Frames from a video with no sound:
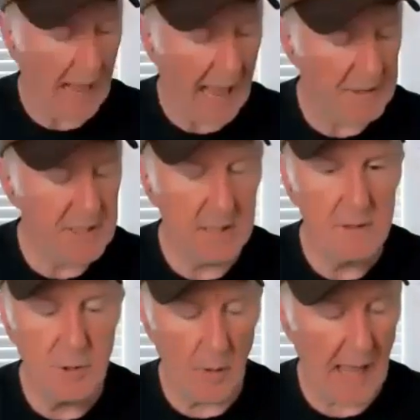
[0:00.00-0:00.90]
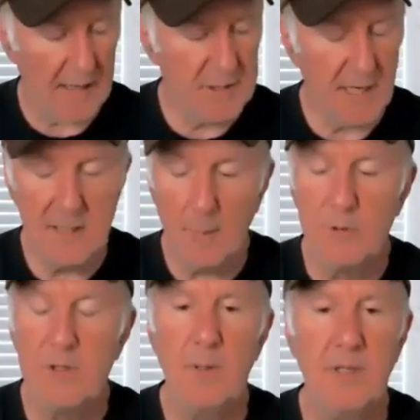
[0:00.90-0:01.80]
how did you end up
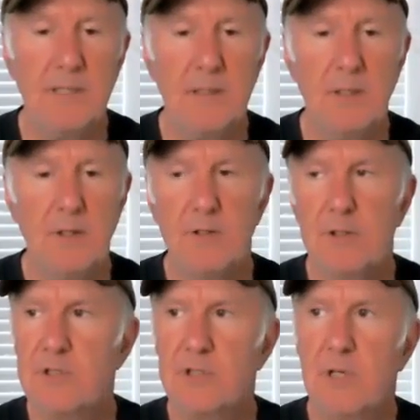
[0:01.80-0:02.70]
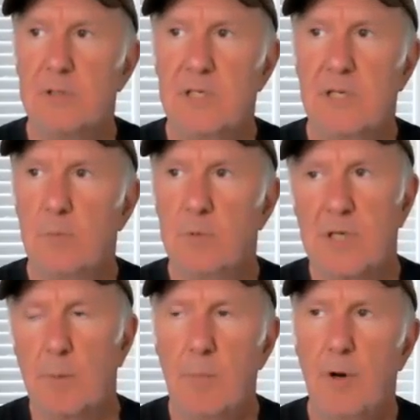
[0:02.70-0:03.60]
with the building? You just
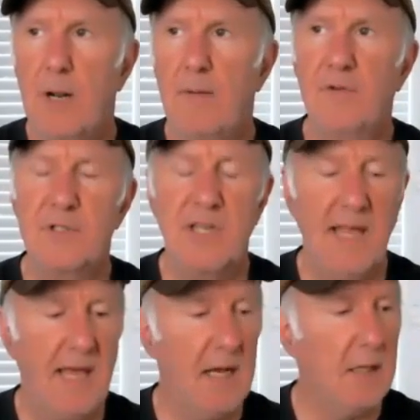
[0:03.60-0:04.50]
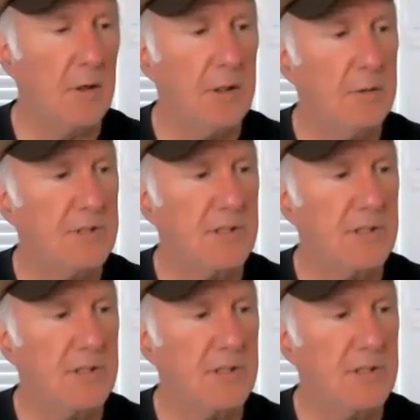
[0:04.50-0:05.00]
someone put it up for sale, or you